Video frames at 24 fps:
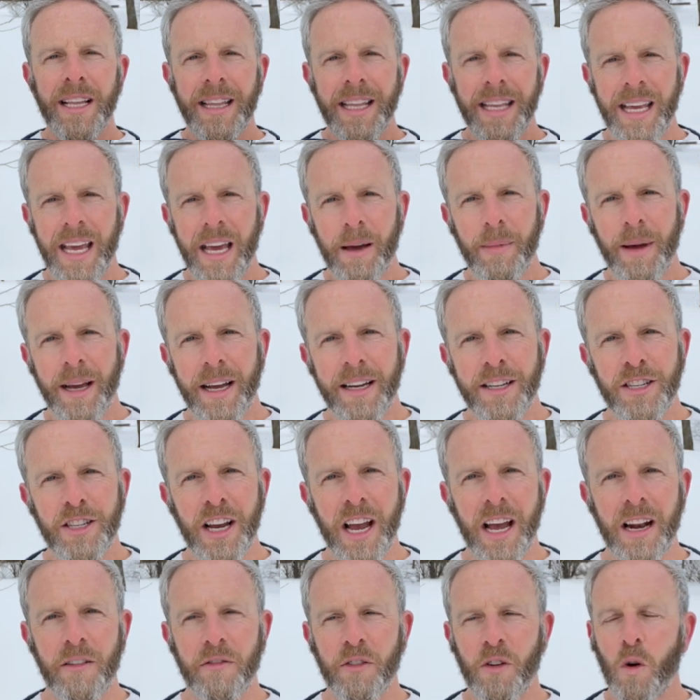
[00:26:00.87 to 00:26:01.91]
the image,
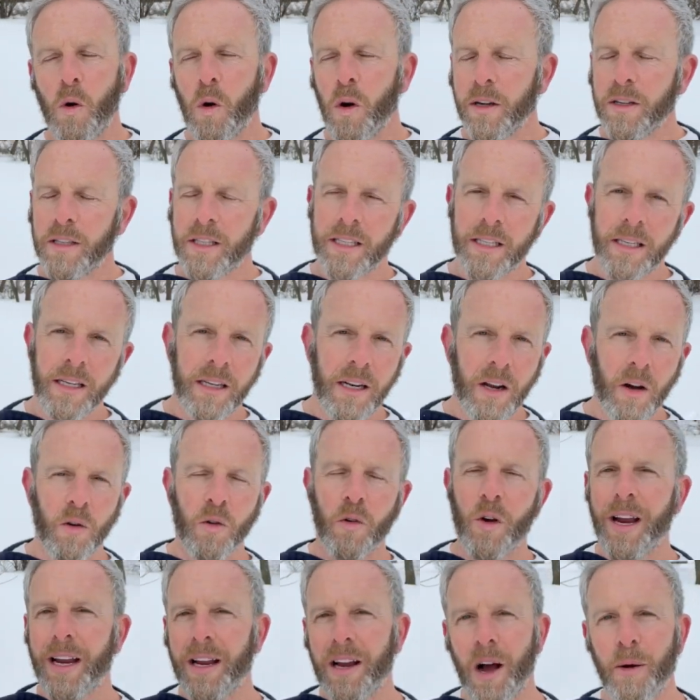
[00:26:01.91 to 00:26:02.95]
and of course, you know,
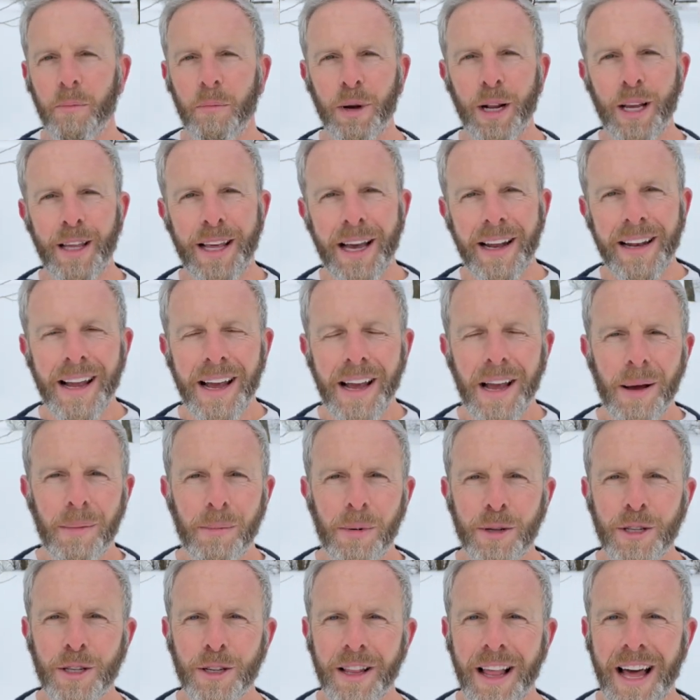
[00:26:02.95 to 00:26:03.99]
great company that
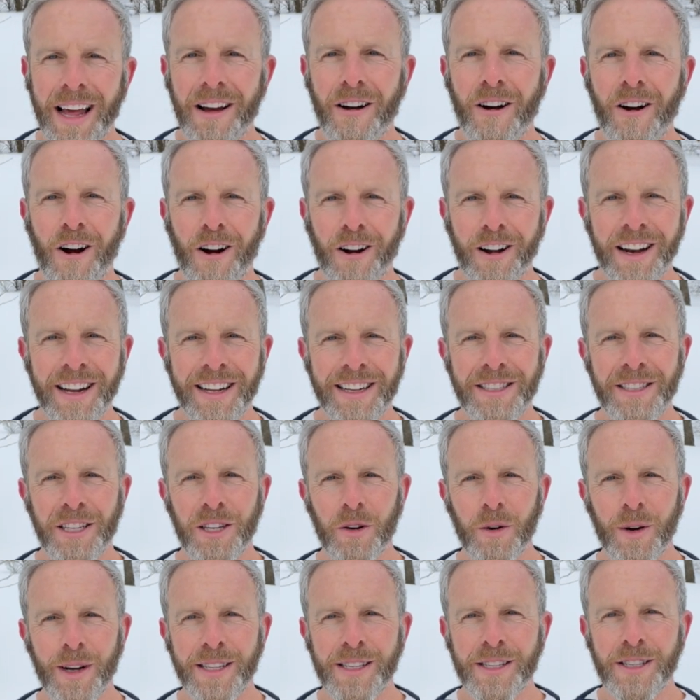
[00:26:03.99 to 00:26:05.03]
puts a lot of heart
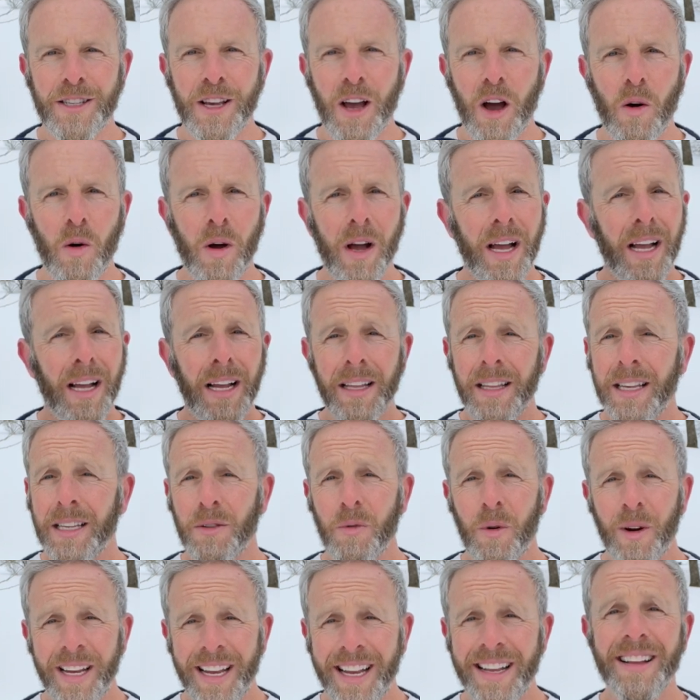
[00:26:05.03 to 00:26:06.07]
into it. So this
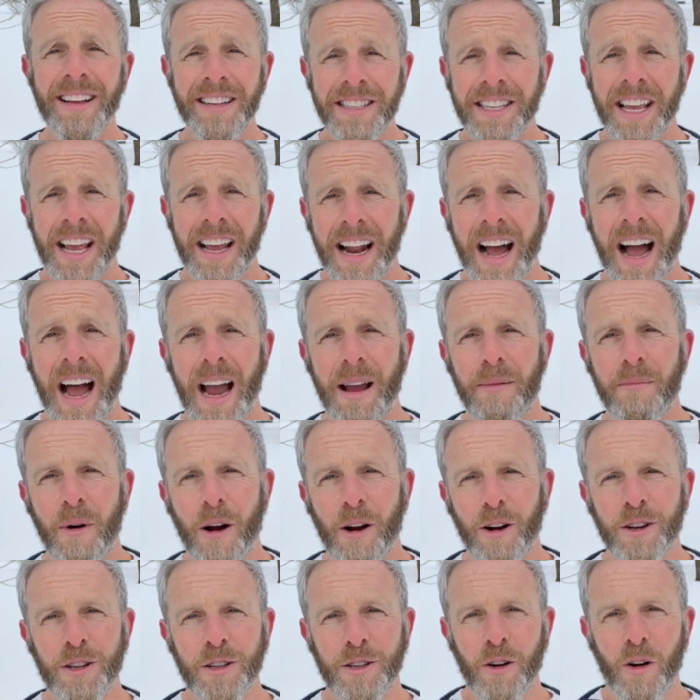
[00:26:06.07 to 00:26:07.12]
one does get high
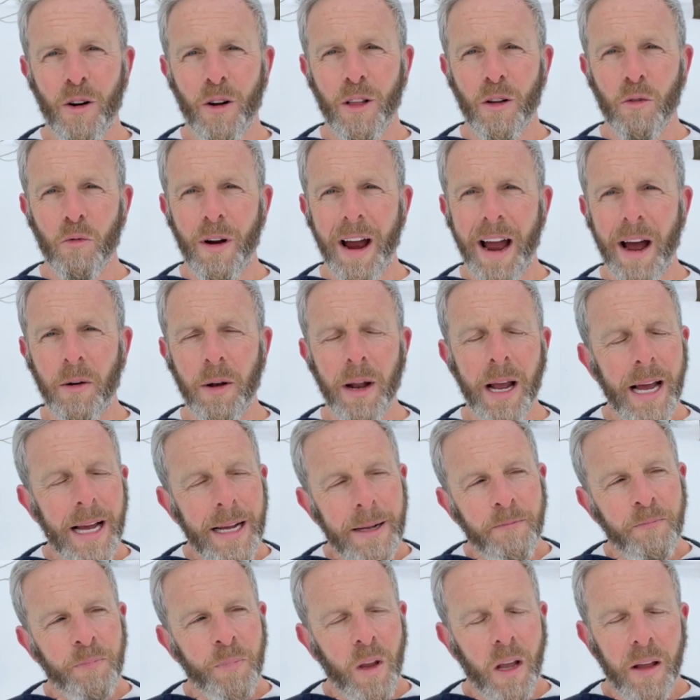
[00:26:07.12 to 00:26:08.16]
marks all around.
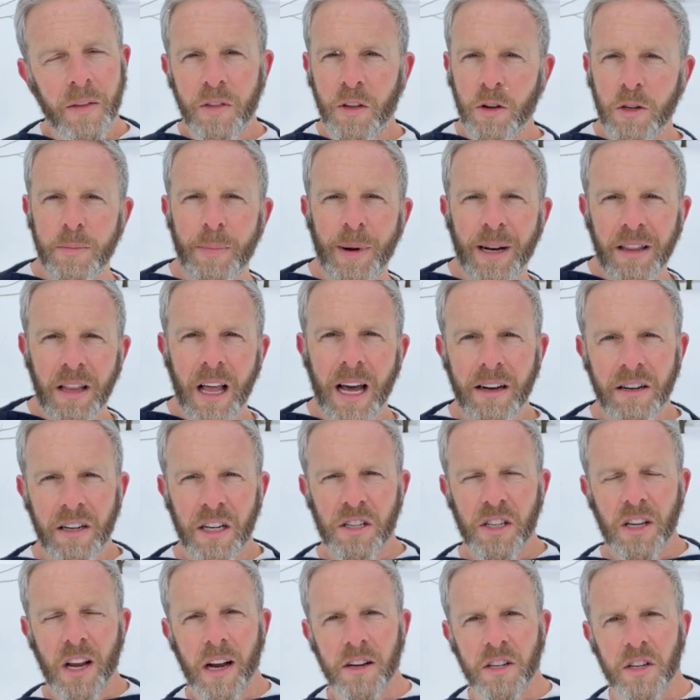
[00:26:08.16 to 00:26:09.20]
There's been a lot of
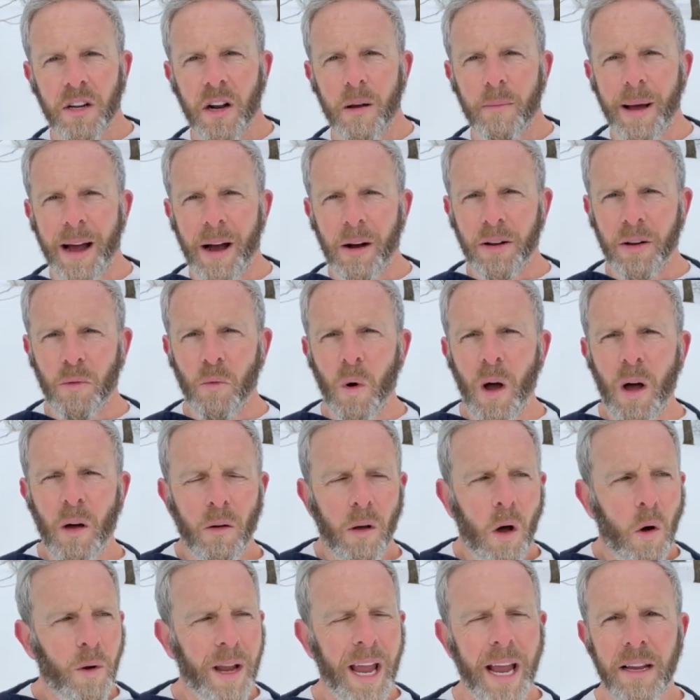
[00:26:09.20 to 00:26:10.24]
discussion about,
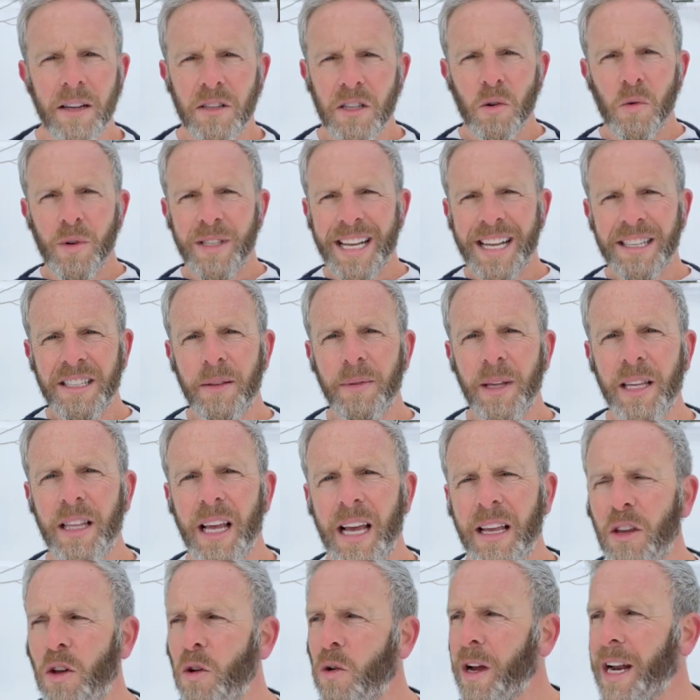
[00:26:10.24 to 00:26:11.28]
well, okay, so is that something
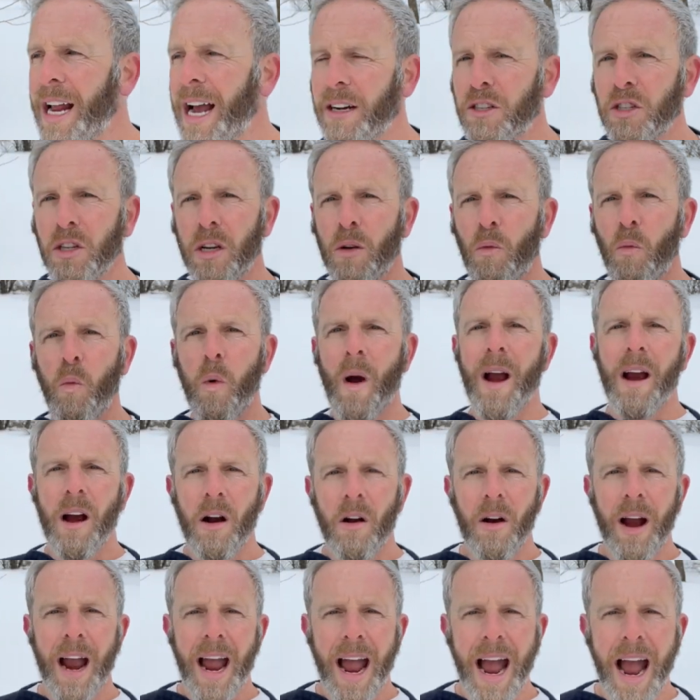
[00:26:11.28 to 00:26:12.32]
that you could actually
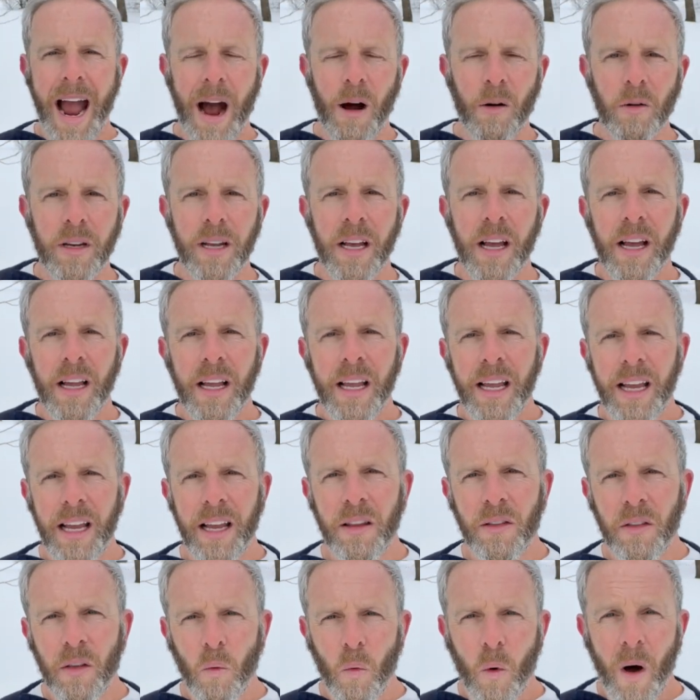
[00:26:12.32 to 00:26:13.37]
wear out
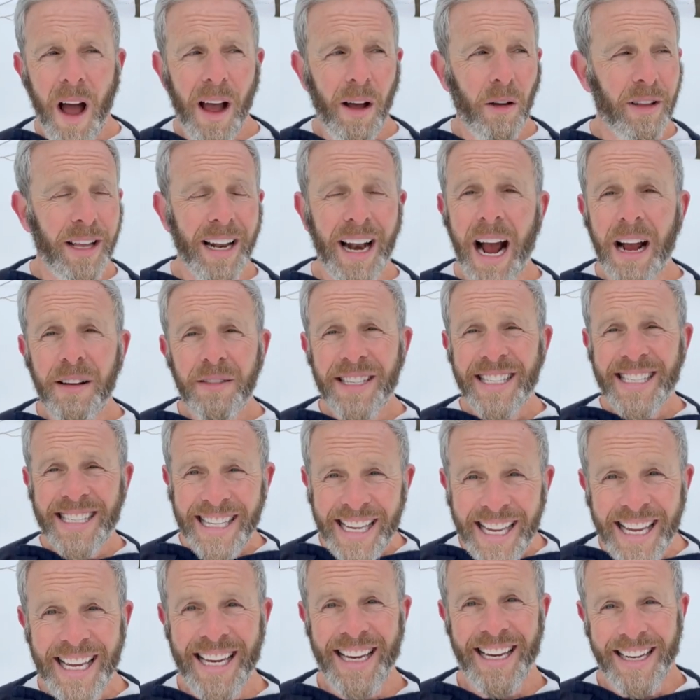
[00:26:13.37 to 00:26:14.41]
in the wild? And I've
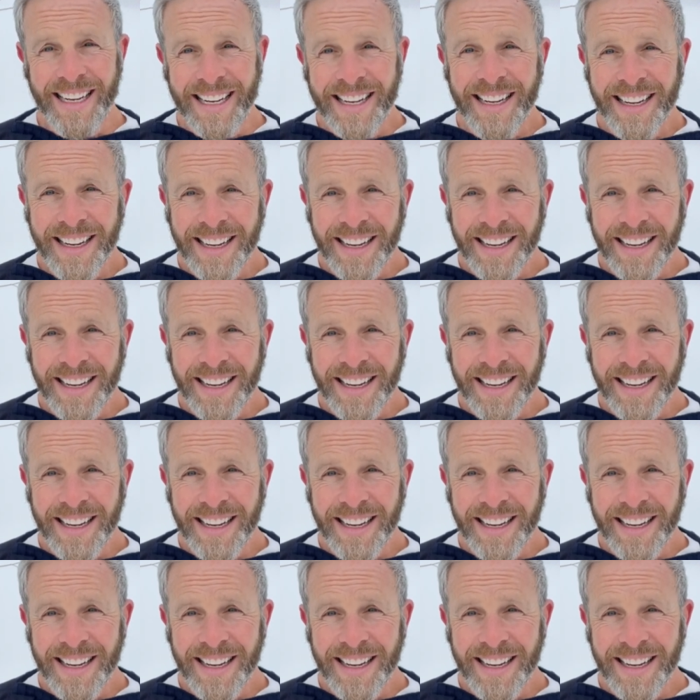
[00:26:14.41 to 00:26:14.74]
seen